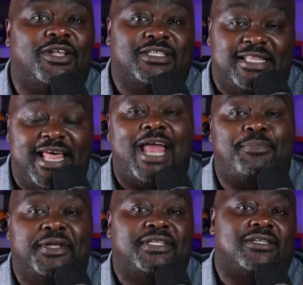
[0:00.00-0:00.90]
is that
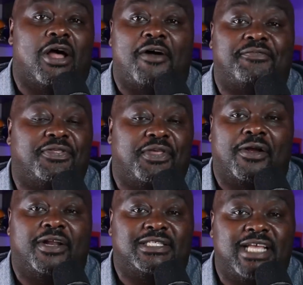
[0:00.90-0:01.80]
pissed off that they're
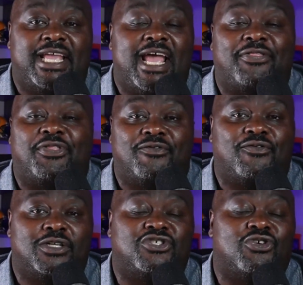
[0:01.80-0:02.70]
going to take out their
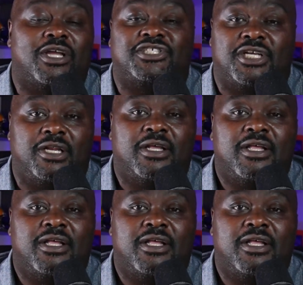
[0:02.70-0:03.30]
frustration